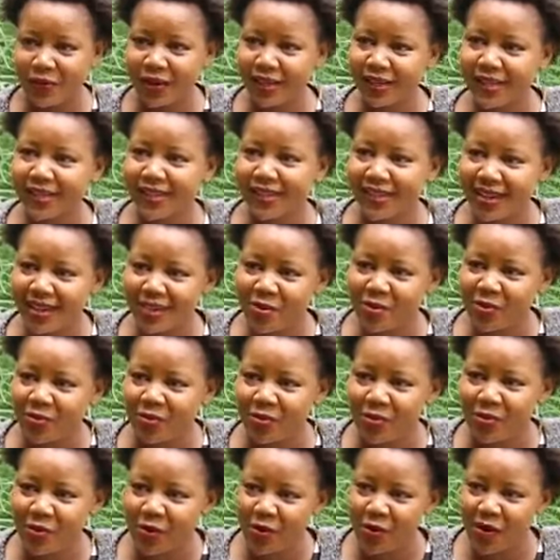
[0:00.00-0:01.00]
wanataka
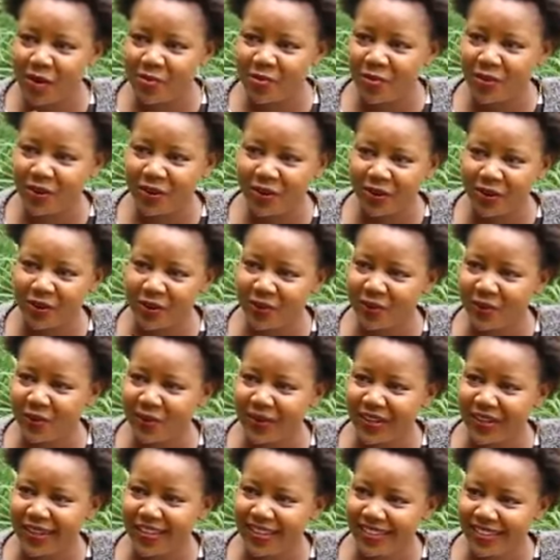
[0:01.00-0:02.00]
kufungua moyo
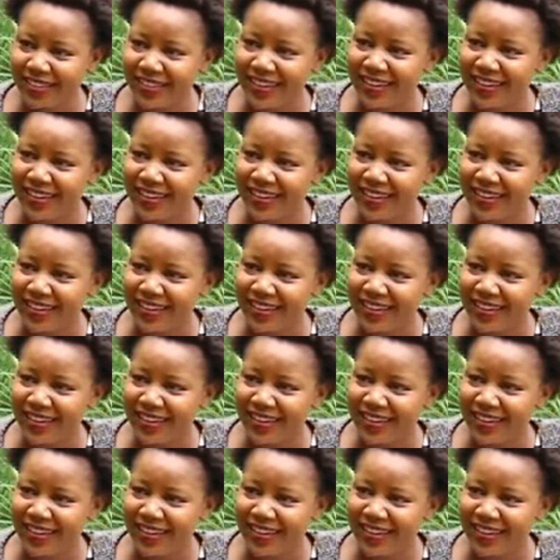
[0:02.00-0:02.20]
huku nje,